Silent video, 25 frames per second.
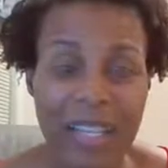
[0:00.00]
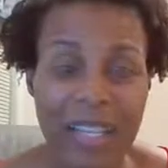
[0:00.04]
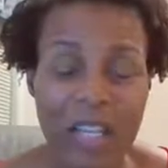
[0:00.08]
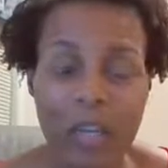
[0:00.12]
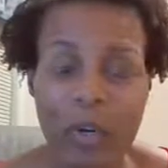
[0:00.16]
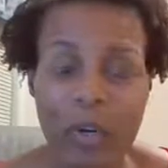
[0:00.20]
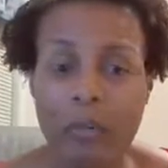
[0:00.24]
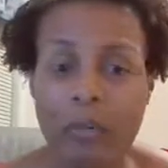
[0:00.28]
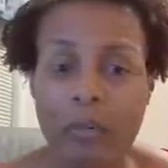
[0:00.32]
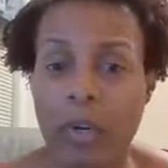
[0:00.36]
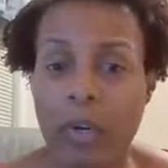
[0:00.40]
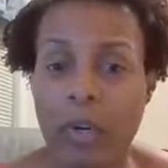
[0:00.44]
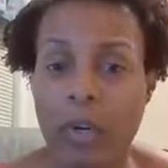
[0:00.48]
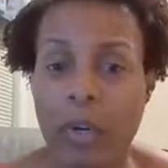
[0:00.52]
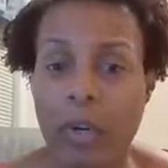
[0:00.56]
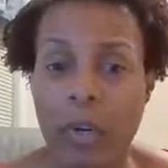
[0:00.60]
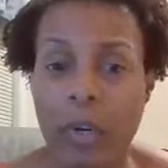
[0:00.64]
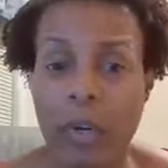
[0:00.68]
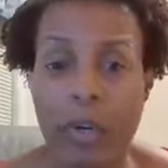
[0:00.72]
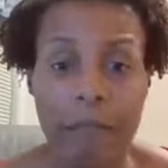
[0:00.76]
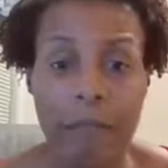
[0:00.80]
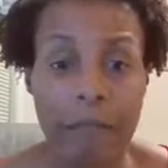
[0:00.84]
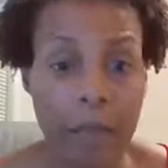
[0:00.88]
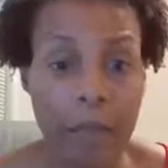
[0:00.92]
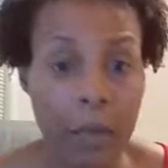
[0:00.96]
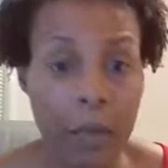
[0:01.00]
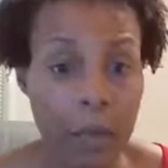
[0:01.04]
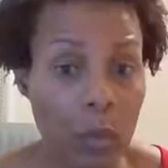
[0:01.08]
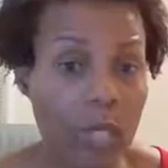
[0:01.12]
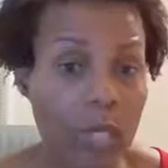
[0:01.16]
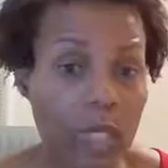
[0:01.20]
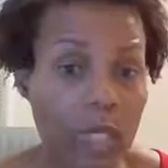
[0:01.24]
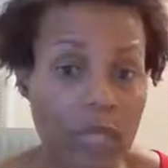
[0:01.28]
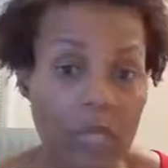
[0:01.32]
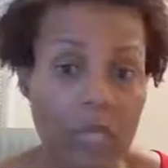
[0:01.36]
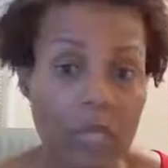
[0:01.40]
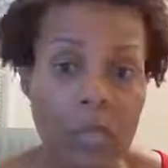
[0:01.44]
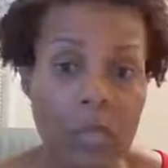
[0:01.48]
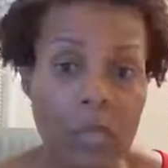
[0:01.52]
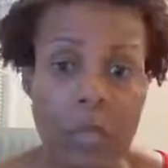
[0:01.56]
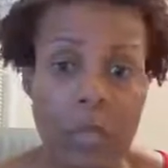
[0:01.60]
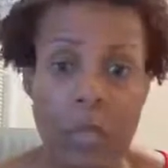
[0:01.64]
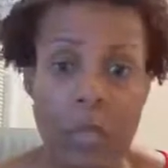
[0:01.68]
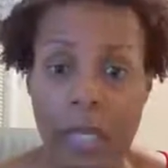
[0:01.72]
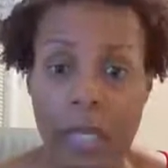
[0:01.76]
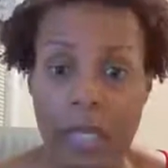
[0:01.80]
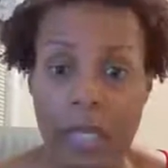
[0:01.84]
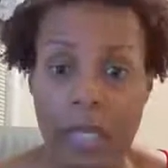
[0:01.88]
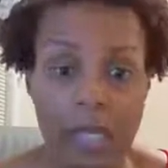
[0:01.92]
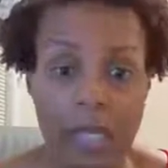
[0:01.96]
for a few reasons.
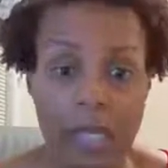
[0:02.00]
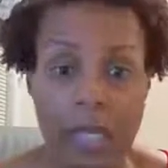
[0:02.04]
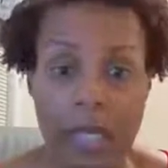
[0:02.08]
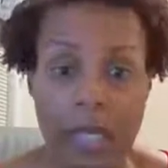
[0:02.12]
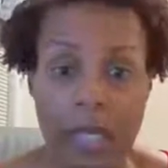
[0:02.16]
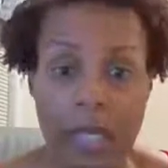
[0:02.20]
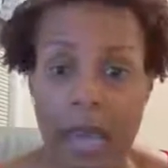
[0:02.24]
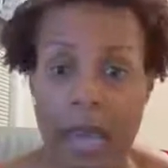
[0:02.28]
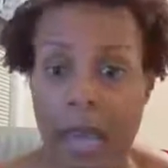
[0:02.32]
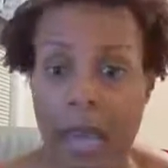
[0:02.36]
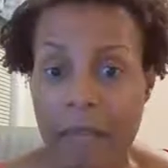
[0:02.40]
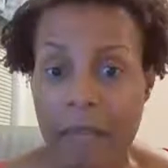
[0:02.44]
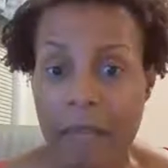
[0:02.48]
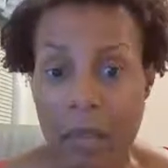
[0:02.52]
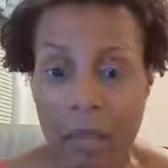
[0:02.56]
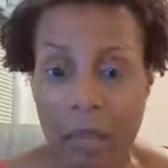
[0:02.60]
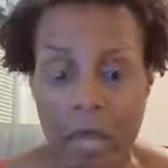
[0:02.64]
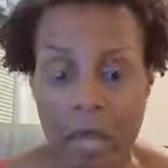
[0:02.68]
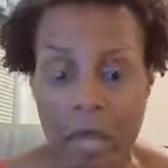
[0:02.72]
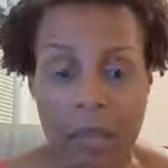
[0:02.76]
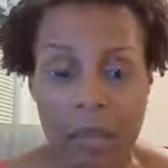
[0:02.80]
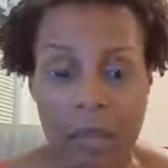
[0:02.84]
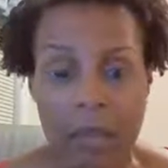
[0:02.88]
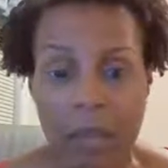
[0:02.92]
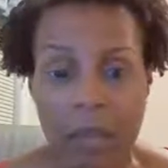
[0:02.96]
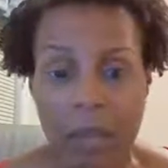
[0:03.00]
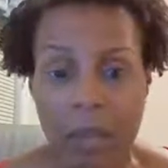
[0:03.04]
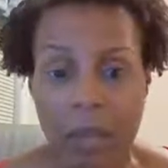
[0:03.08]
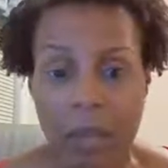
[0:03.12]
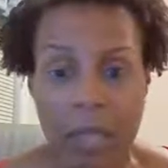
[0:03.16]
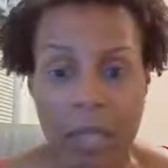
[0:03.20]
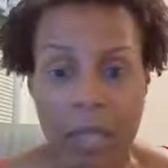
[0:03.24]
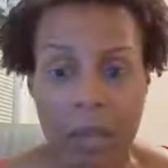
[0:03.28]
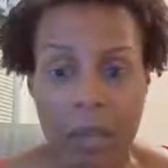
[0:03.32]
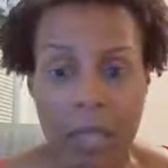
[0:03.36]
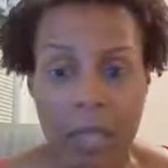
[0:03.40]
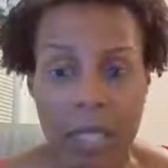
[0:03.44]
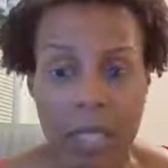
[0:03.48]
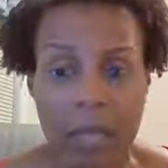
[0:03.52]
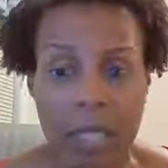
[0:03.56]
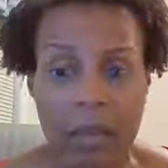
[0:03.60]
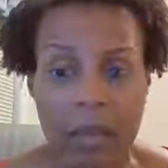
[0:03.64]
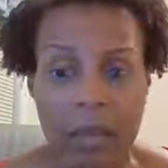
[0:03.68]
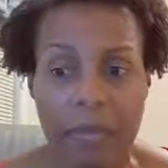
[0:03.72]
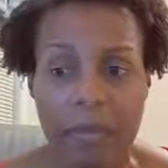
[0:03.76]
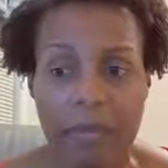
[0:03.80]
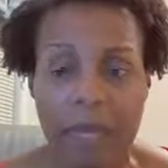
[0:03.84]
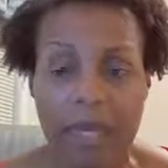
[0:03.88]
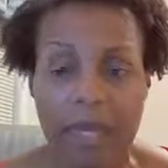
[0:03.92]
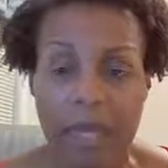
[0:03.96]
One, it's going to have you healthier when you
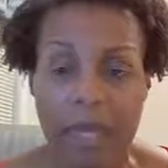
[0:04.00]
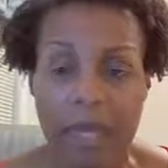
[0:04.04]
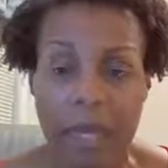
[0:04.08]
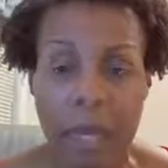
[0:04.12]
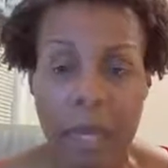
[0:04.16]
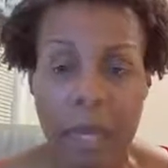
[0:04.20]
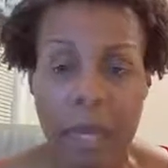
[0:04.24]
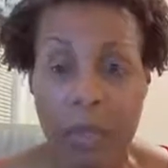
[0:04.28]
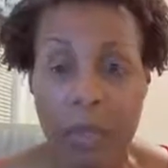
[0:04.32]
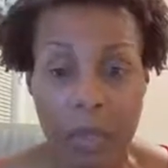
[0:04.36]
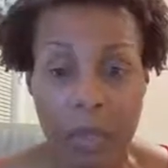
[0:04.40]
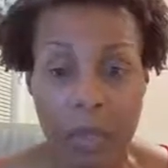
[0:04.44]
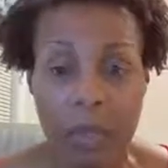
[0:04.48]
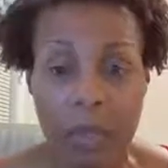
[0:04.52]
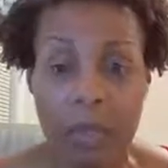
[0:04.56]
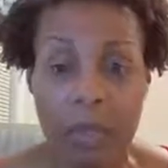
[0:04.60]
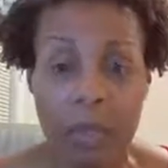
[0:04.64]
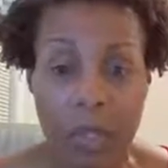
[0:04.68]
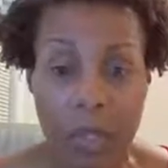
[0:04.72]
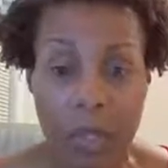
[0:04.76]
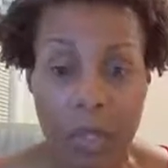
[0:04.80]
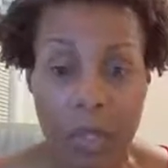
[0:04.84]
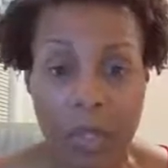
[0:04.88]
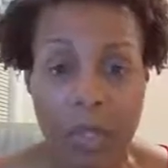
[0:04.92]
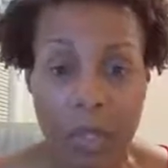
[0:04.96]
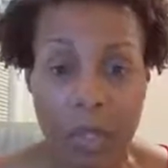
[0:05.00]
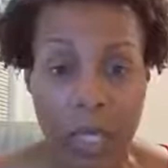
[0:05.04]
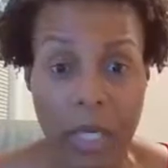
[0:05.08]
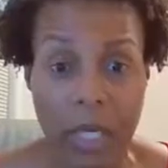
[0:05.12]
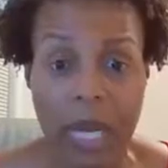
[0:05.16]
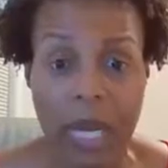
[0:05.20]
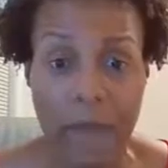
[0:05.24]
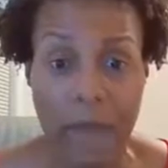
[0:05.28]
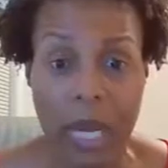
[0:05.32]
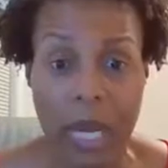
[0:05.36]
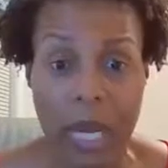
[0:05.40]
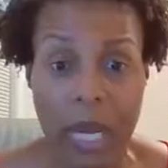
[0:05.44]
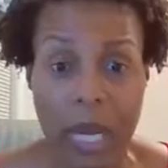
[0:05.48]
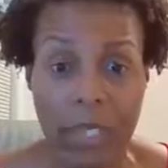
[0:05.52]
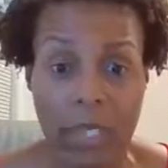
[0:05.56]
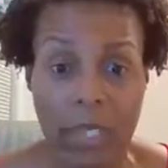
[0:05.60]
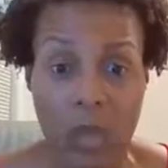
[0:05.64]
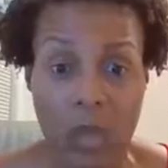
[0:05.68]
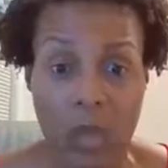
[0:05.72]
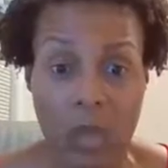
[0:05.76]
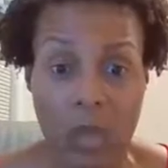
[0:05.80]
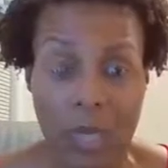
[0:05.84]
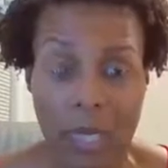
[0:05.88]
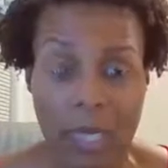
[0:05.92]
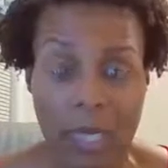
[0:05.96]
leave. I mean, we come out of this
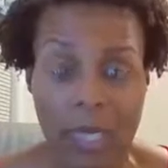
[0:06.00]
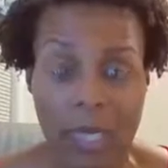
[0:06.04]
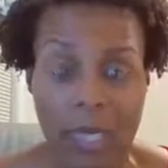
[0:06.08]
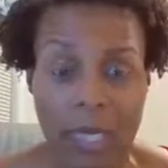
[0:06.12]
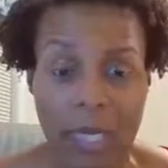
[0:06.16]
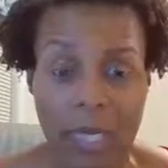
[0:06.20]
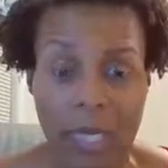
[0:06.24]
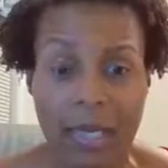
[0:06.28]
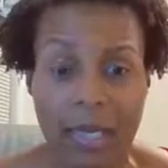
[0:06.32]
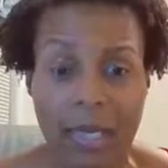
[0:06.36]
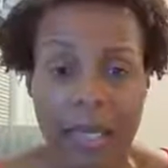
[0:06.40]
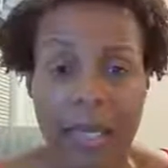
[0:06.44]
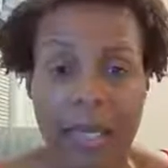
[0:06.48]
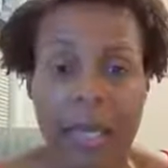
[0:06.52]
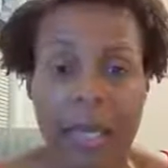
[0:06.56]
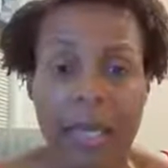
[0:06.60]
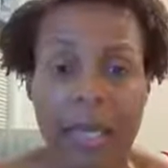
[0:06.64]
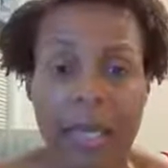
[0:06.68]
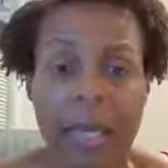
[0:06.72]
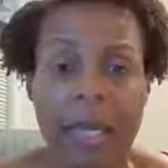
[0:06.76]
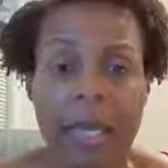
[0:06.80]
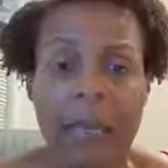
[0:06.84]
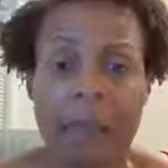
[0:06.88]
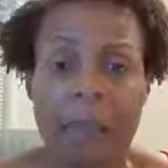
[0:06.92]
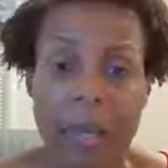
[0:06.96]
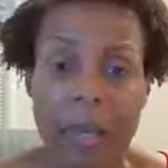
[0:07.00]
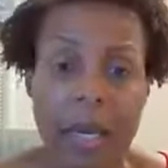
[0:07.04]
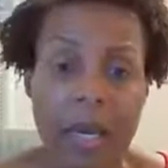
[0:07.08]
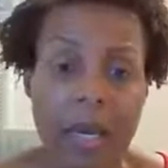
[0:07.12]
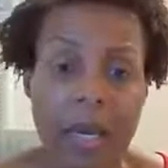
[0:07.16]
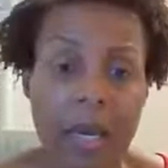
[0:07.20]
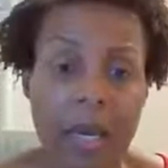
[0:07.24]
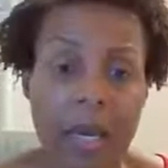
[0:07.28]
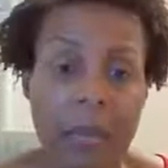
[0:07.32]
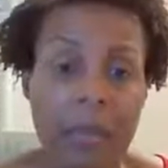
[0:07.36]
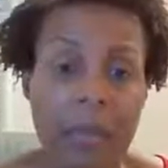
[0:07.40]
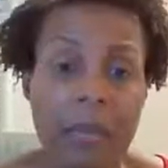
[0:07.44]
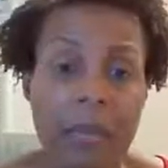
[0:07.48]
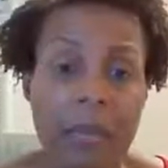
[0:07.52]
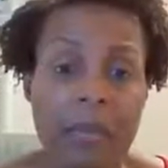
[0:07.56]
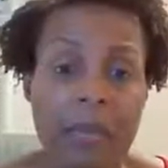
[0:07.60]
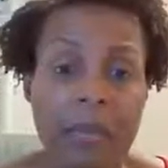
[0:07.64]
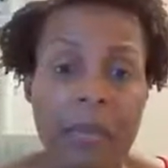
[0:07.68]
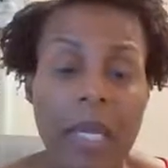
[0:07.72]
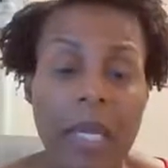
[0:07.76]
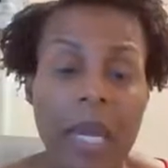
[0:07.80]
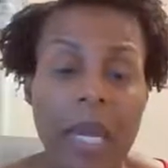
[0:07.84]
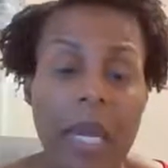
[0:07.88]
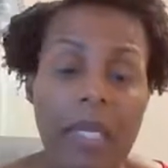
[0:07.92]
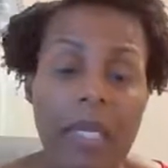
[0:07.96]
quarantine, and
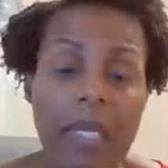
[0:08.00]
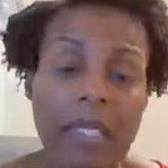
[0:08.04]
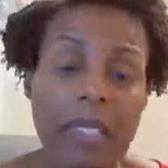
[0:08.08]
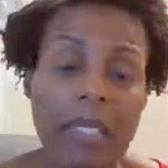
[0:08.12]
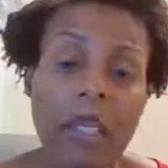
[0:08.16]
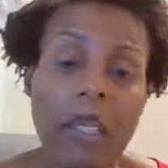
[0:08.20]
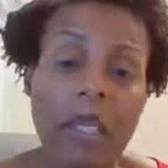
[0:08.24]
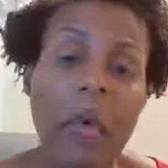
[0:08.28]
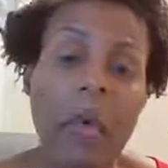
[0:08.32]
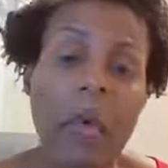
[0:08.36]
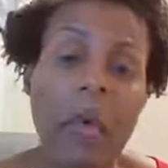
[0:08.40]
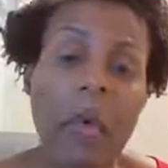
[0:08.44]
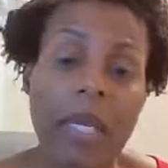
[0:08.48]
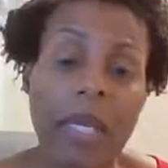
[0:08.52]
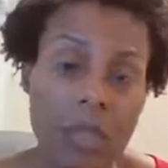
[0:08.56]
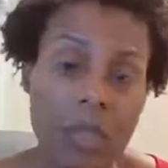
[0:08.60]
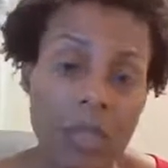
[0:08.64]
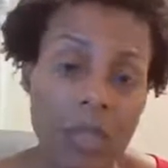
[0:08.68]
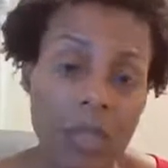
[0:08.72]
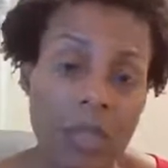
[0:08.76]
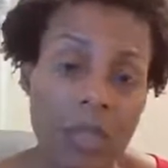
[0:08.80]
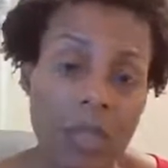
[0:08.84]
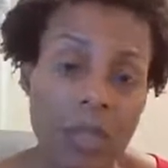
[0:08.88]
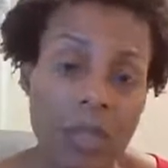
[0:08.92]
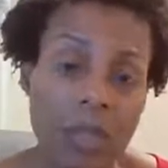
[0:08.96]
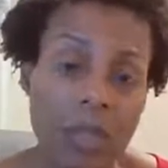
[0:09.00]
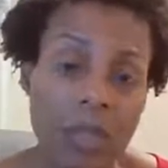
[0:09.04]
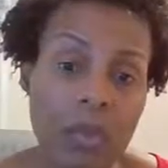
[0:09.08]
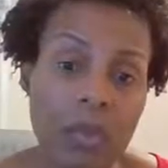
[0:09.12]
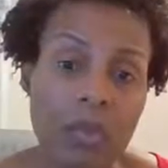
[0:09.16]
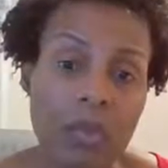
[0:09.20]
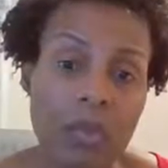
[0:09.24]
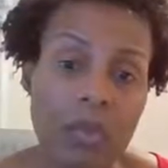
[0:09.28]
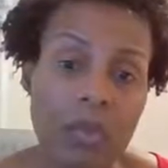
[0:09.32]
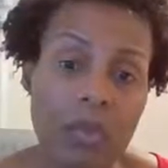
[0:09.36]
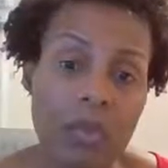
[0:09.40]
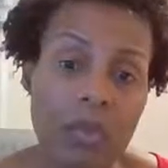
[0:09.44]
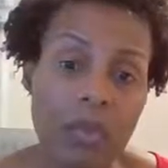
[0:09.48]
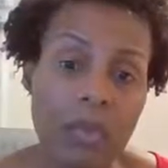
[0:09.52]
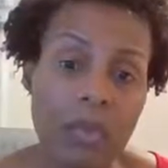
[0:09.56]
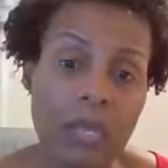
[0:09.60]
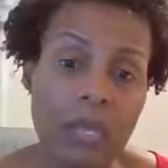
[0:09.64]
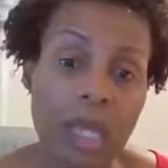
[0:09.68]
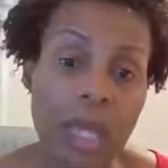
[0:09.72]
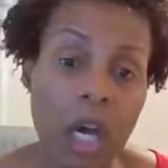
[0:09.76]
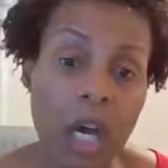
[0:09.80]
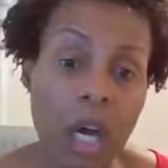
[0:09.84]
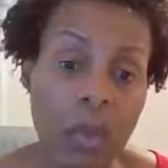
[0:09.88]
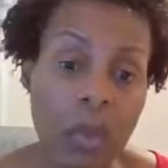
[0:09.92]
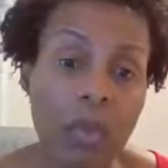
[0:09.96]
it's going to
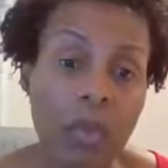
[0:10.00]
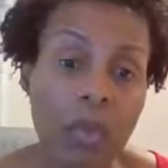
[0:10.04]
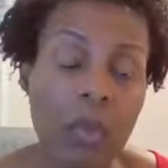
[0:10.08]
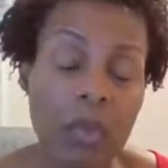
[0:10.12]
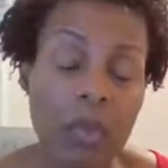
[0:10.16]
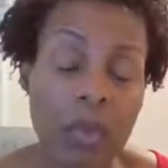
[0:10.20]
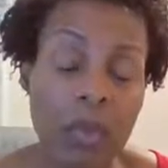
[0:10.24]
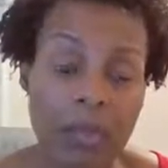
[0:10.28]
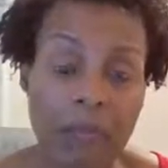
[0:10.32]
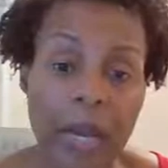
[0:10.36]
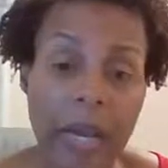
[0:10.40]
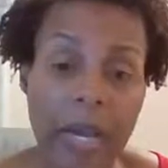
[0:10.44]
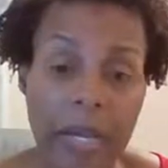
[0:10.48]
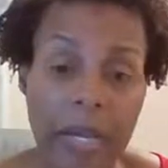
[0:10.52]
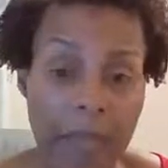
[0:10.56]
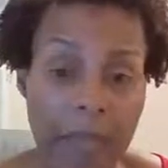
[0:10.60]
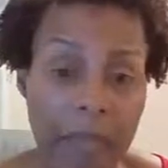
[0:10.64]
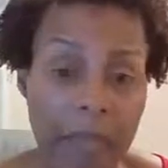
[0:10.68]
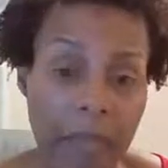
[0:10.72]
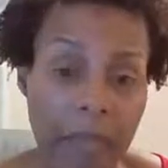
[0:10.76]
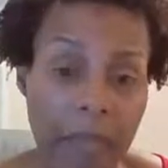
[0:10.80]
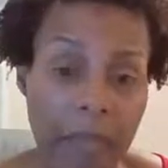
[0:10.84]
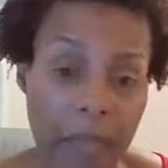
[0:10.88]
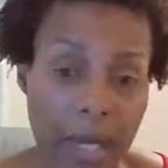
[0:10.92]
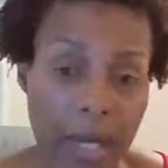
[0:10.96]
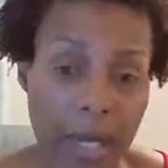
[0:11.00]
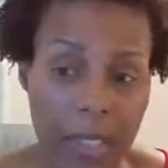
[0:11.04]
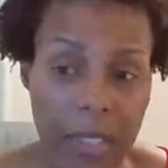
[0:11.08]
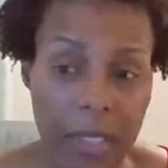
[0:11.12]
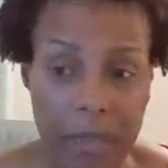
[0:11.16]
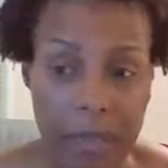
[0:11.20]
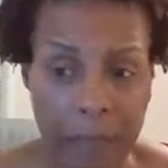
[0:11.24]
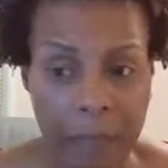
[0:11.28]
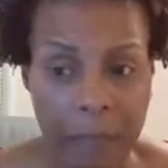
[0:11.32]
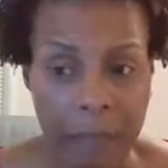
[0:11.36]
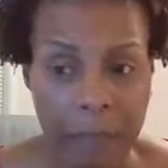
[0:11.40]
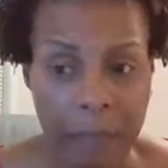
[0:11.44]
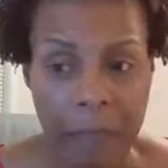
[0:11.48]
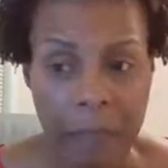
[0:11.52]
help you to fight off the virus.